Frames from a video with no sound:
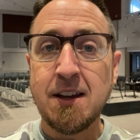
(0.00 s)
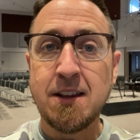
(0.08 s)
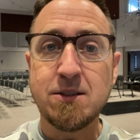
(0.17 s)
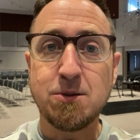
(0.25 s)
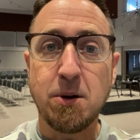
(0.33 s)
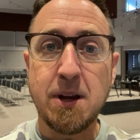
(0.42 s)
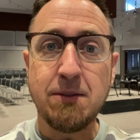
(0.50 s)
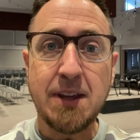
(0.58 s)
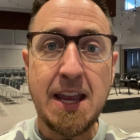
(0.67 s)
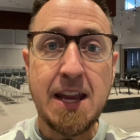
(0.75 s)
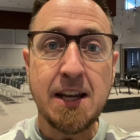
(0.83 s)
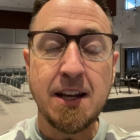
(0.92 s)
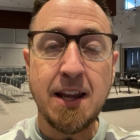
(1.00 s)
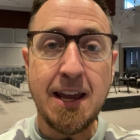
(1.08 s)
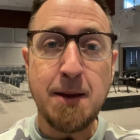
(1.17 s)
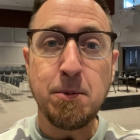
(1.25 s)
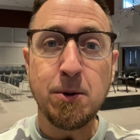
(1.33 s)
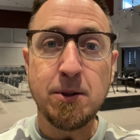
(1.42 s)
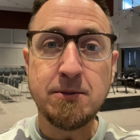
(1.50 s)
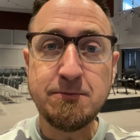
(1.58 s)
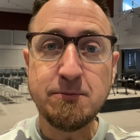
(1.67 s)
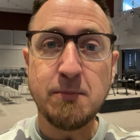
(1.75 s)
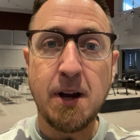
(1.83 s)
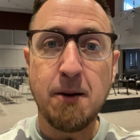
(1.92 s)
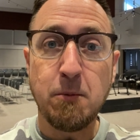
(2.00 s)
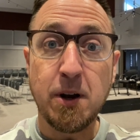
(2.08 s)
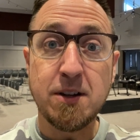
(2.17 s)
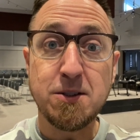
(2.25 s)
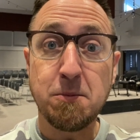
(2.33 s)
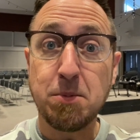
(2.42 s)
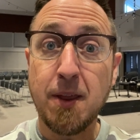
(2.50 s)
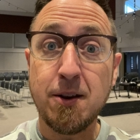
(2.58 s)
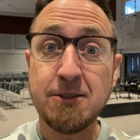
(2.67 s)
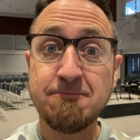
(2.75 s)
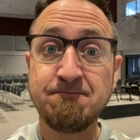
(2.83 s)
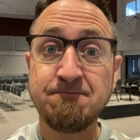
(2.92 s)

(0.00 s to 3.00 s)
the story of Cain and Abel. Where is your brother?